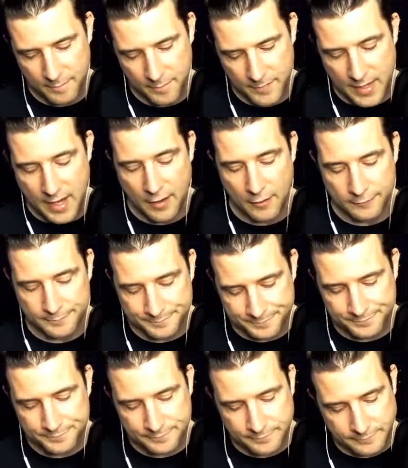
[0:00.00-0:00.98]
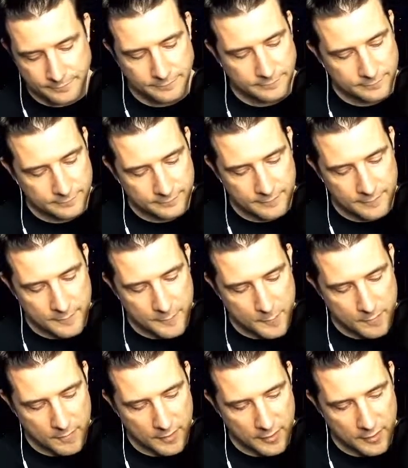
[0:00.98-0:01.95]
Now,
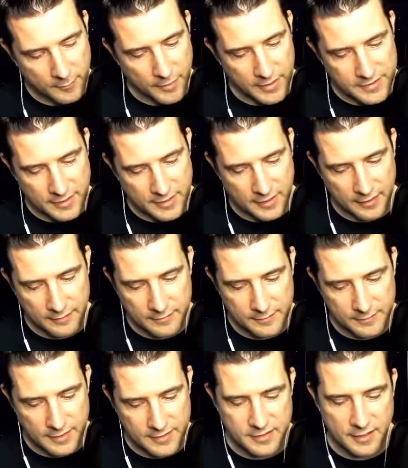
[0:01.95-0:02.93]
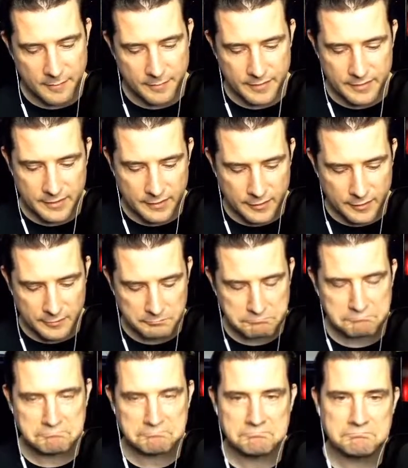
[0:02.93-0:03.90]
you might say, that's not a big deal.
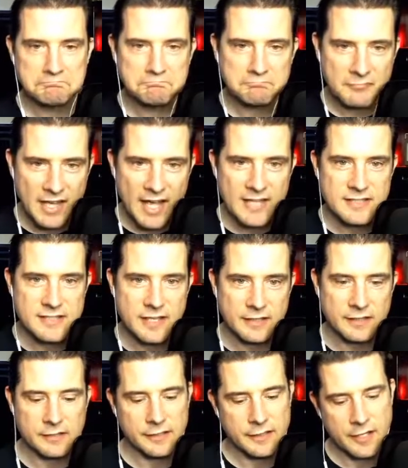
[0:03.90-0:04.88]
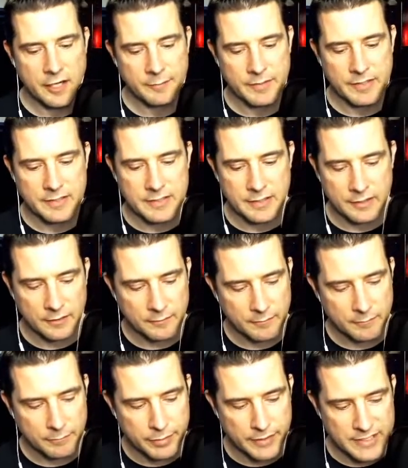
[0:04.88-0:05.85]
Yeah, it's technically not a big deal,
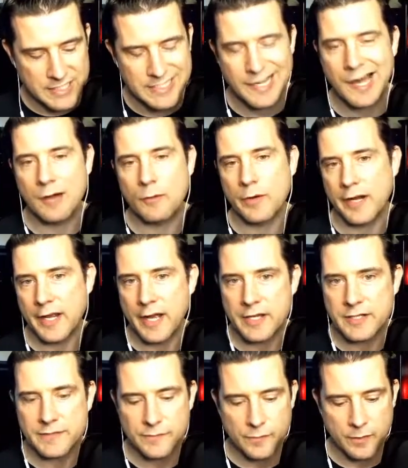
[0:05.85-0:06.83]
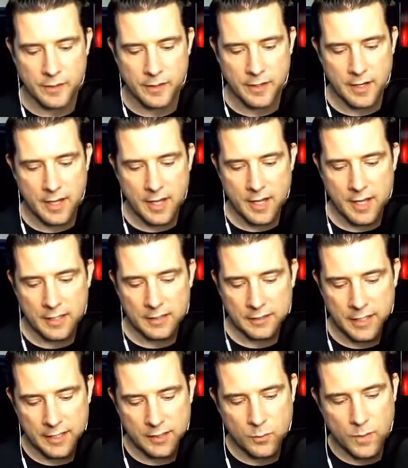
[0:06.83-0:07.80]
but it's not what I asked for.
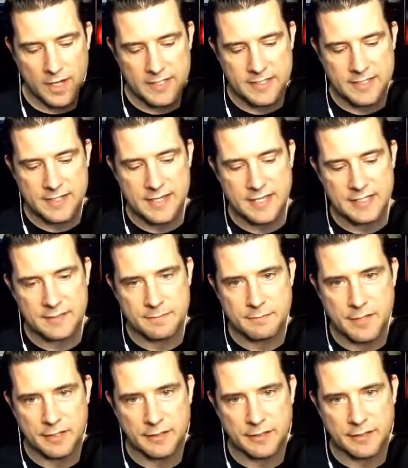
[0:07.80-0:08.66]
Likewise, this